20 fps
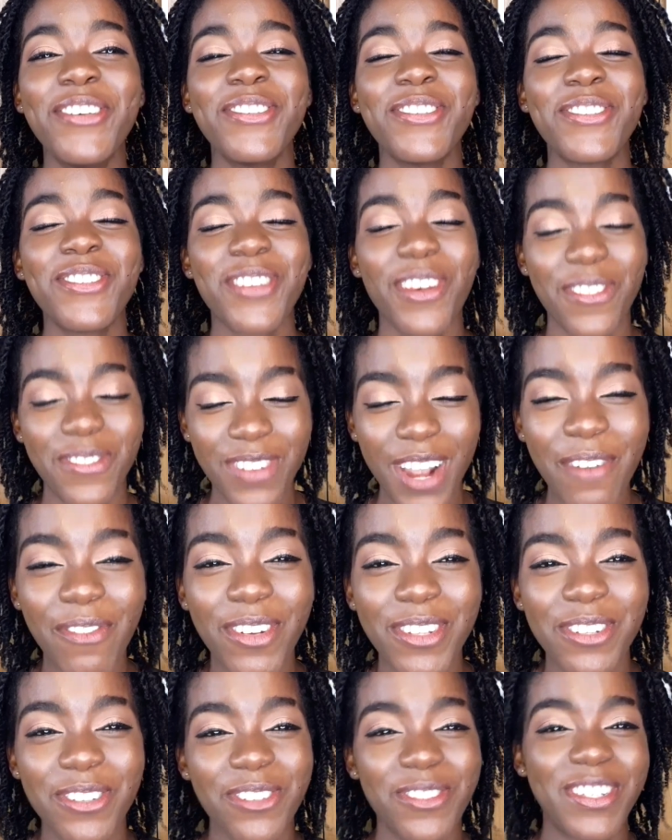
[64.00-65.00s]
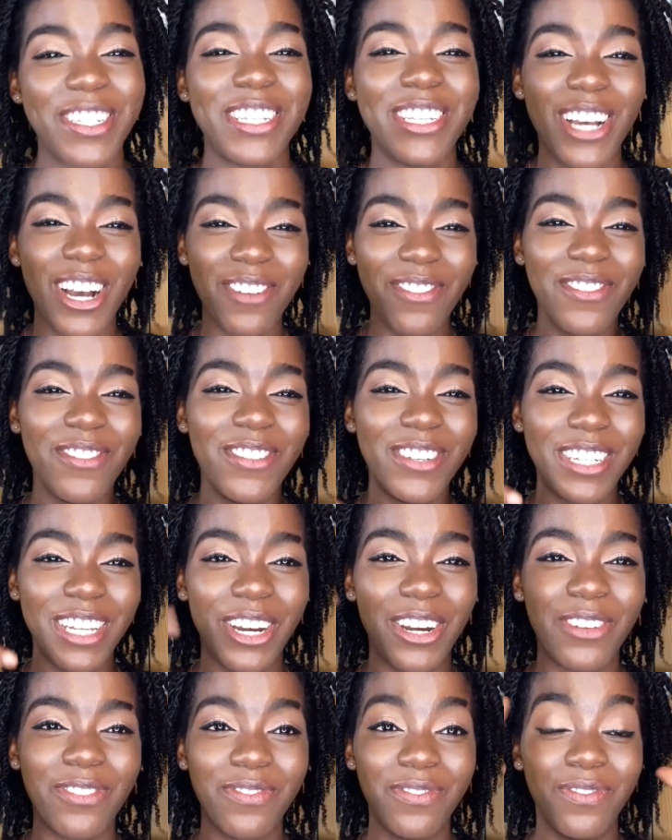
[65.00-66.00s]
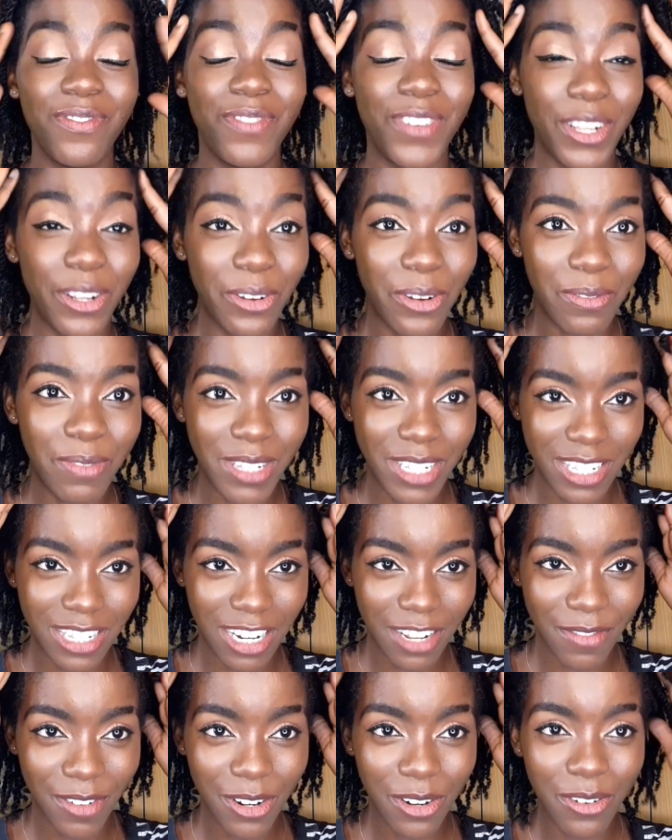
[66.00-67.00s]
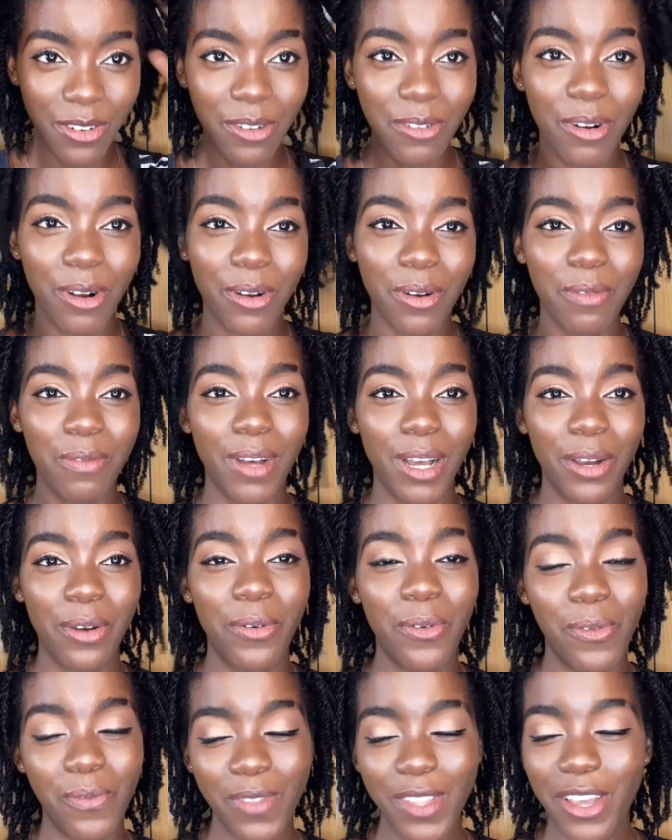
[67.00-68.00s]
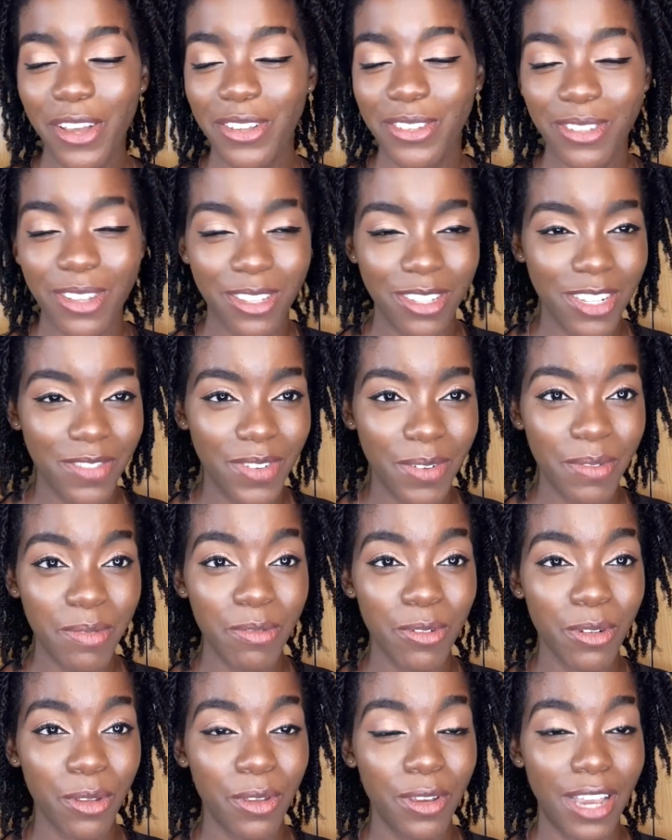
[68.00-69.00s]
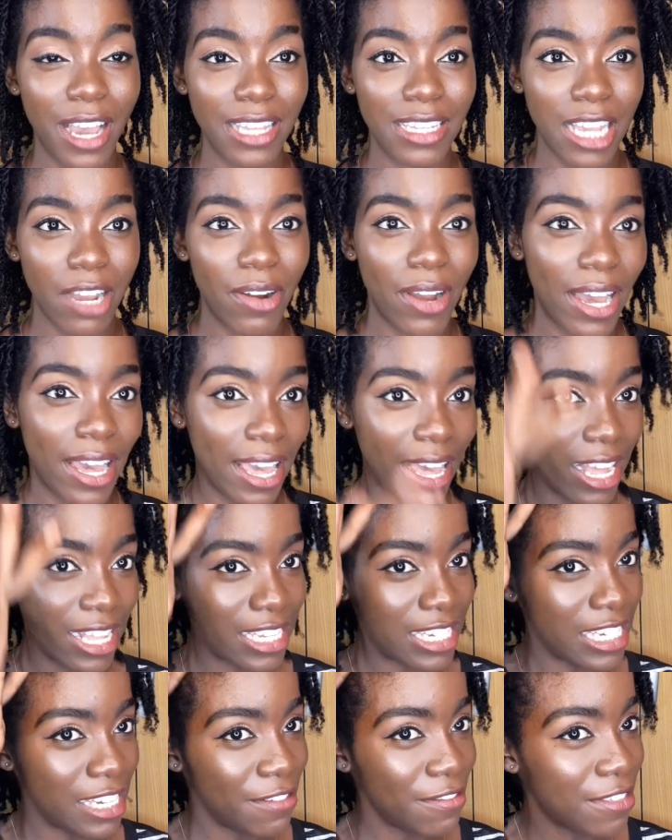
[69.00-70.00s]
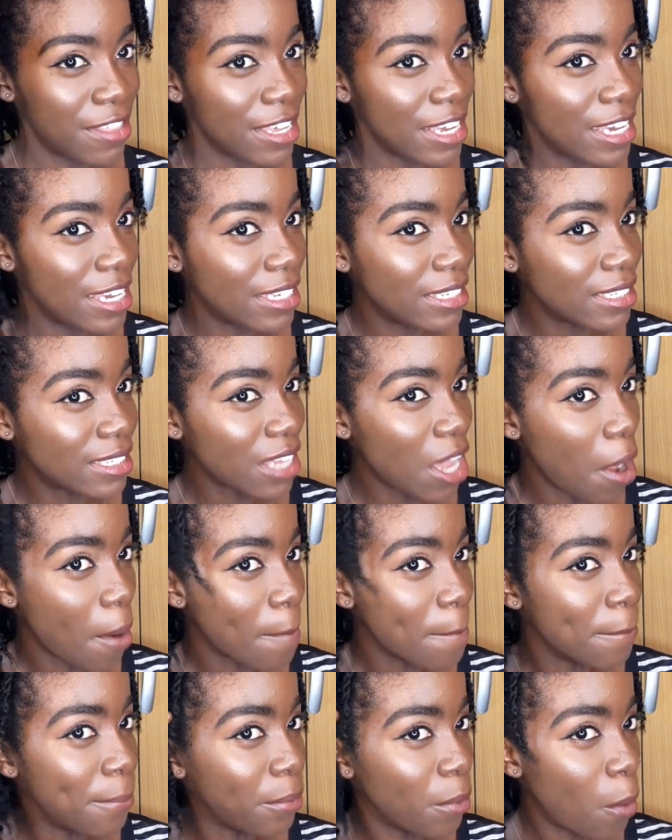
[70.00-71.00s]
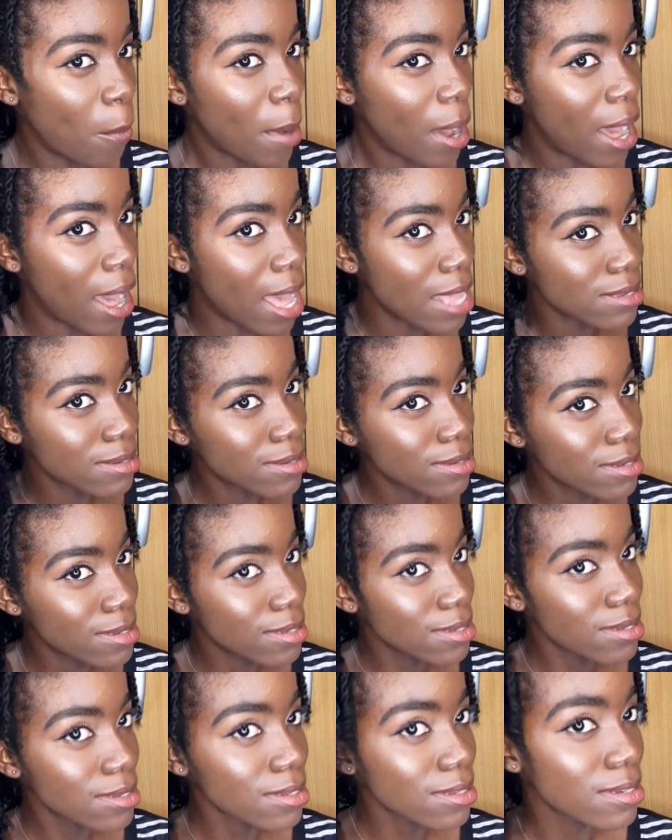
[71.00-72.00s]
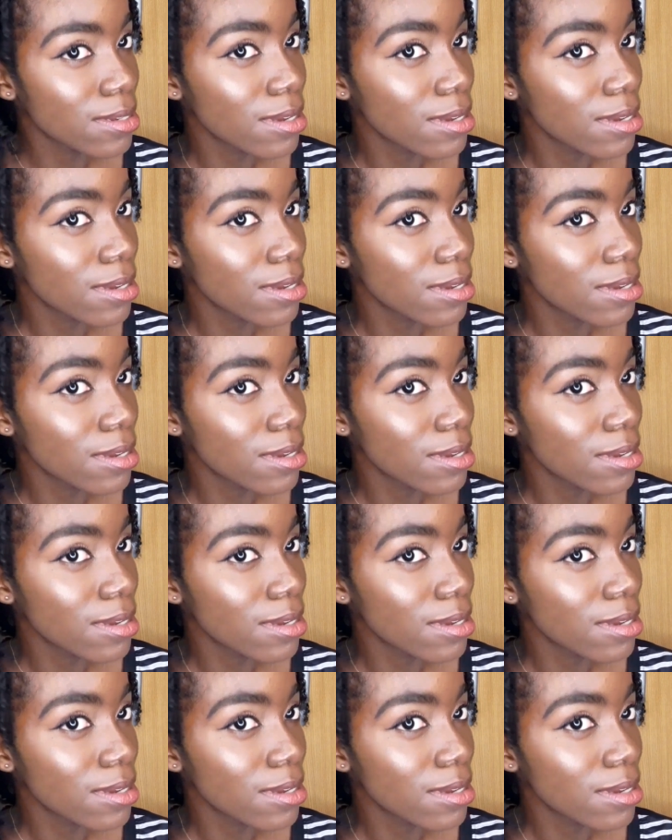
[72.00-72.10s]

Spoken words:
subscribe button is always down below. Visit, and if you don't know, welcome back home. So instead of showing you guys how I achieve these bomb ass.